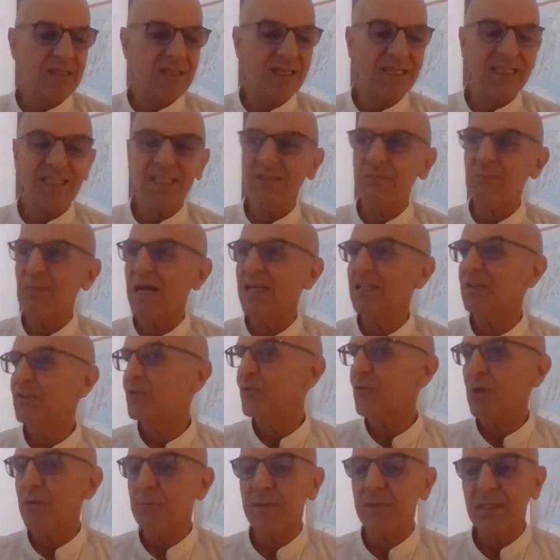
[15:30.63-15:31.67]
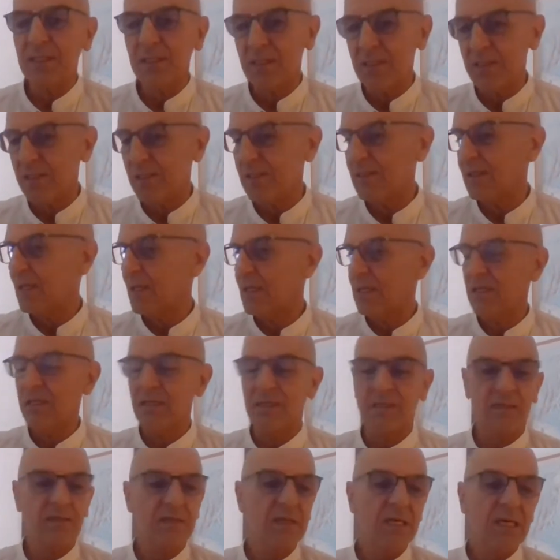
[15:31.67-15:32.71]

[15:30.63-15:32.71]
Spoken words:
it's my tropics, and